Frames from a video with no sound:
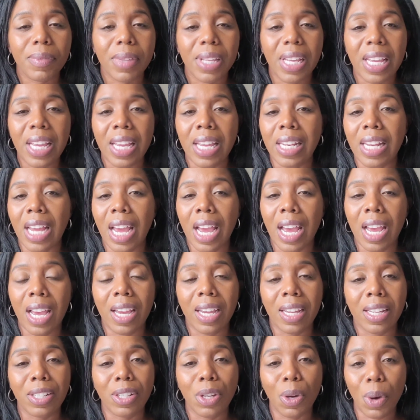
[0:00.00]
And
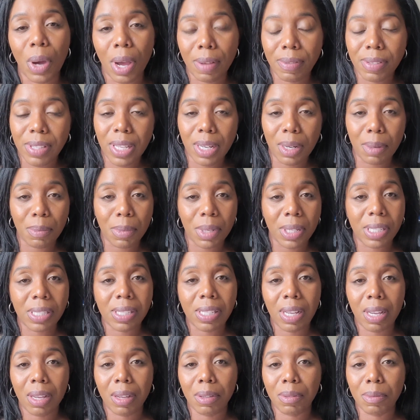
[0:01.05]
I know I've said it many
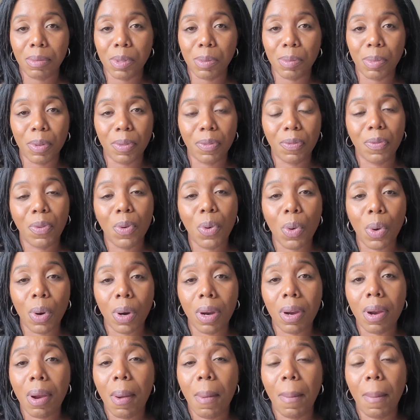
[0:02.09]
times before,